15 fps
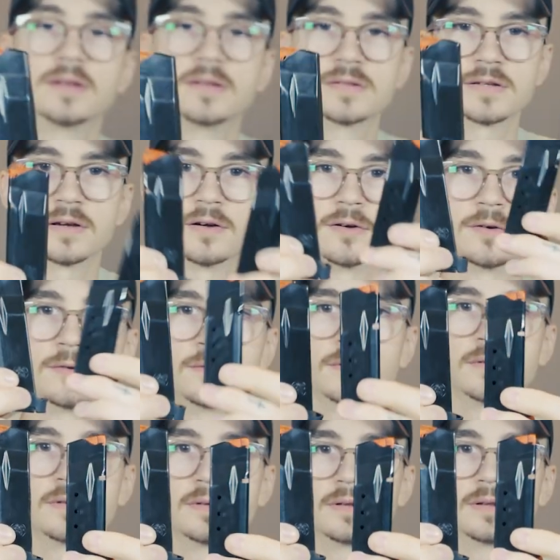So
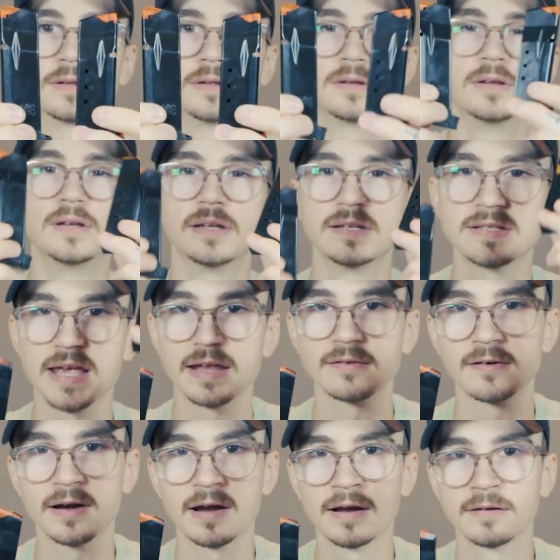10
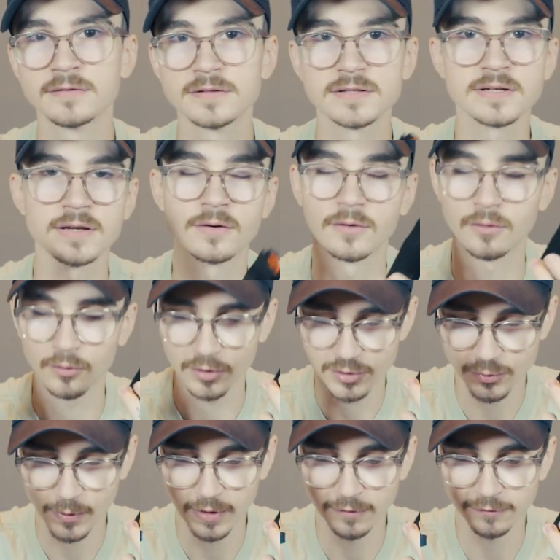rounds or
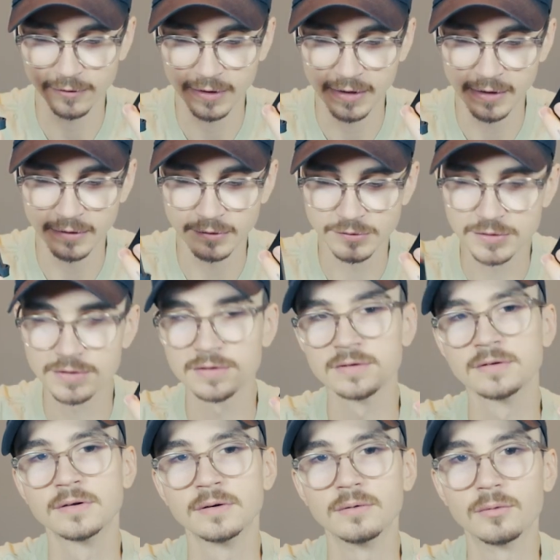12 rounds,
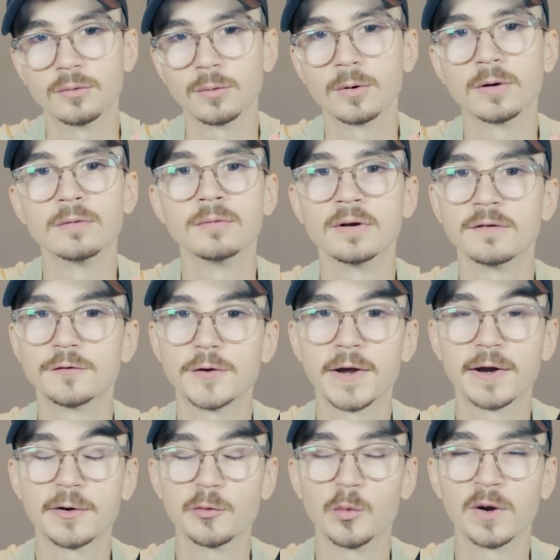or if you
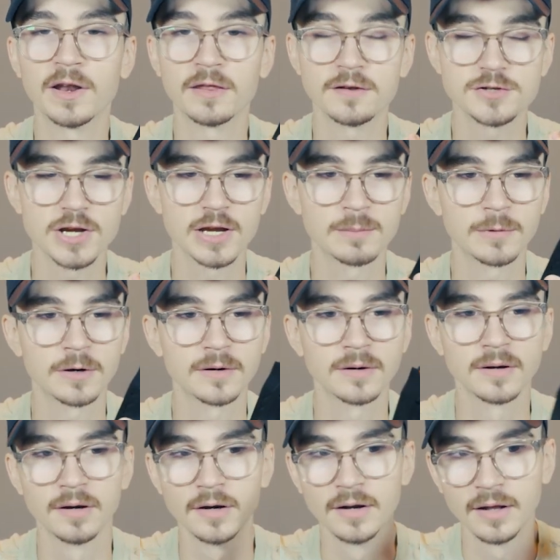carry one in the chamber,
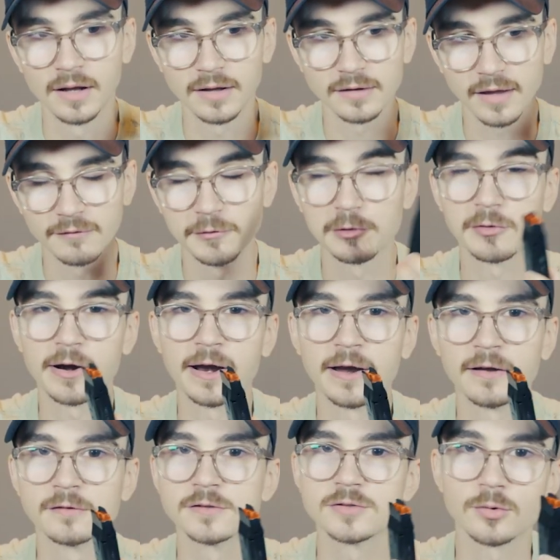11
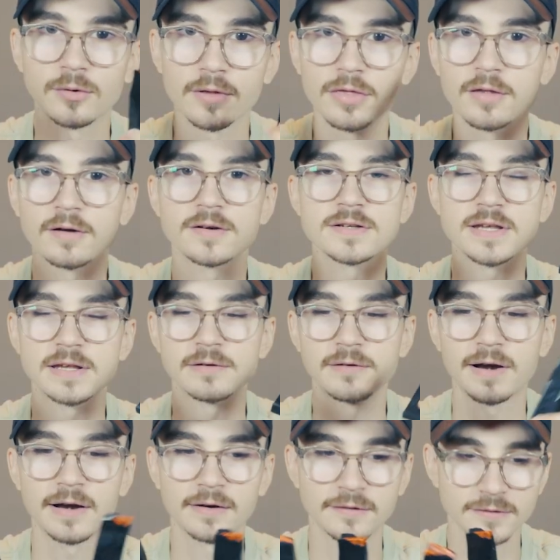rounds or 13
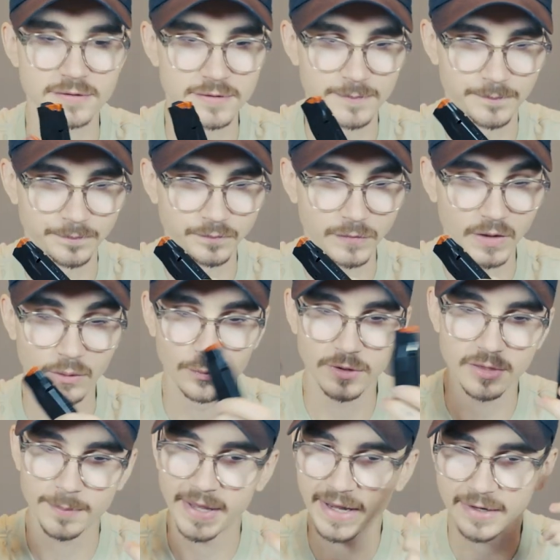rounds,
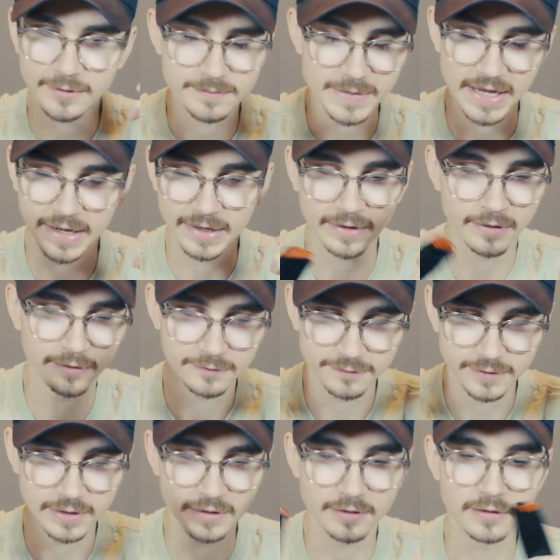with a backup mag
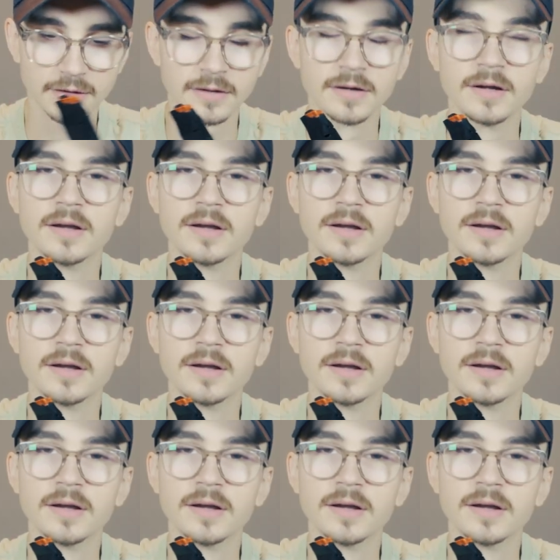of either.